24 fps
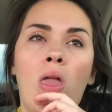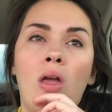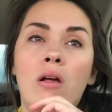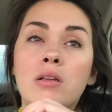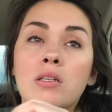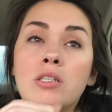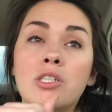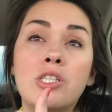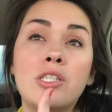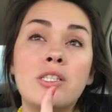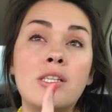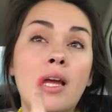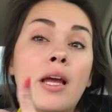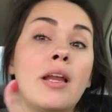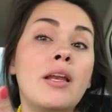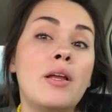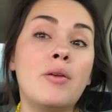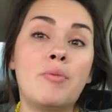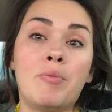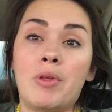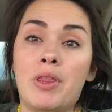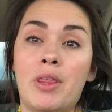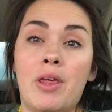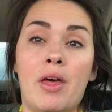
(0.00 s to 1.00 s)

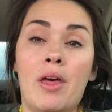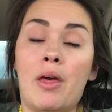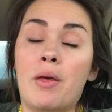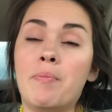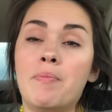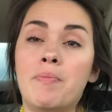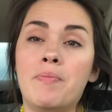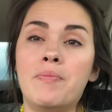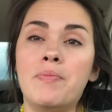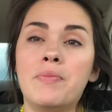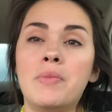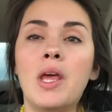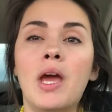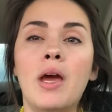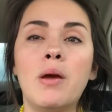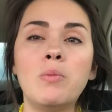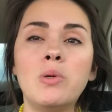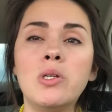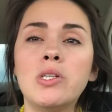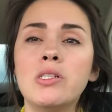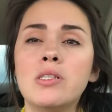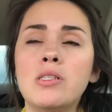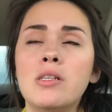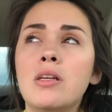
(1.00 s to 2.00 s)
understanding with him.
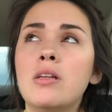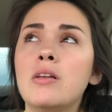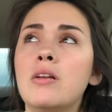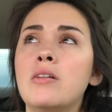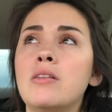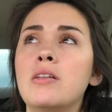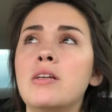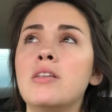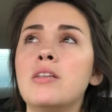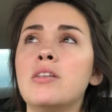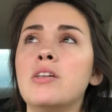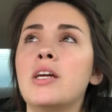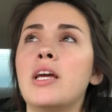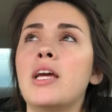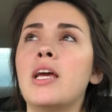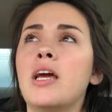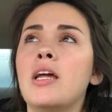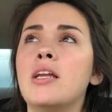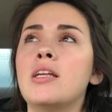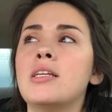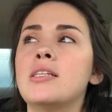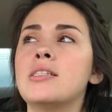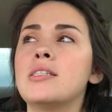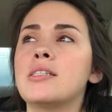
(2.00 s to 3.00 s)
Emerson, on the other
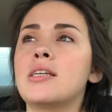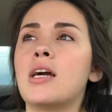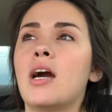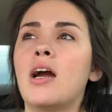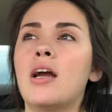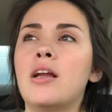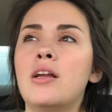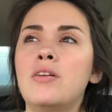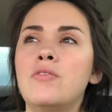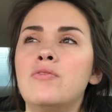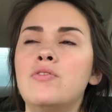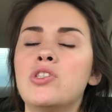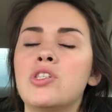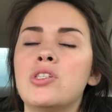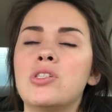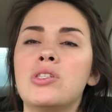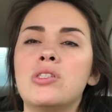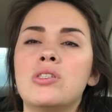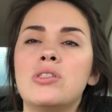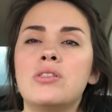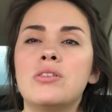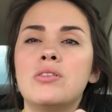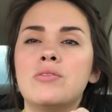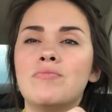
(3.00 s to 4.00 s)
hand, he's kind of
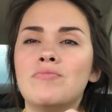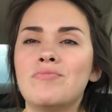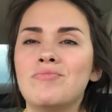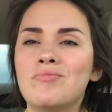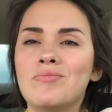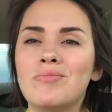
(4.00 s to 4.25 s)
just